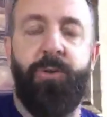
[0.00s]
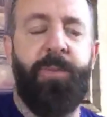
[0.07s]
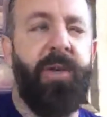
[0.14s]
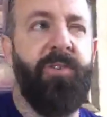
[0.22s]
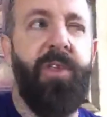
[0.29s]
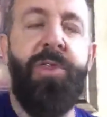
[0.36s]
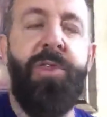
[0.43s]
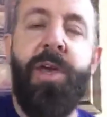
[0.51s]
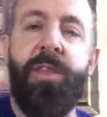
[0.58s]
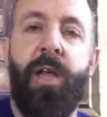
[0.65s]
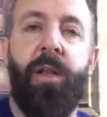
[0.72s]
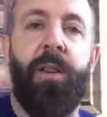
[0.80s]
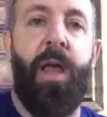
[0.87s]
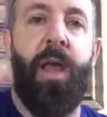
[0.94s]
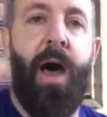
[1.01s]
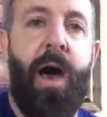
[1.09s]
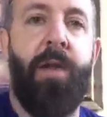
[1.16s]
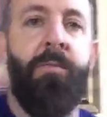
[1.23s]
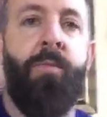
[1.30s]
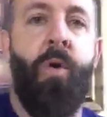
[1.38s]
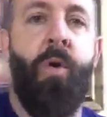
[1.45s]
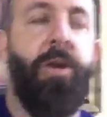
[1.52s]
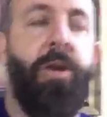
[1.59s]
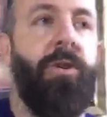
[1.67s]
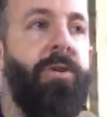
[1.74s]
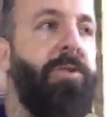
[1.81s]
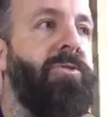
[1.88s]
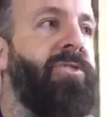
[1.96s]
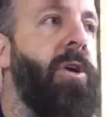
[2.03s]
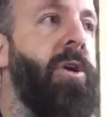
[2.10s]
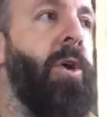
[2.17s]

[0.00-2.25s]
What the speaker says: Because I think that a lot of marketers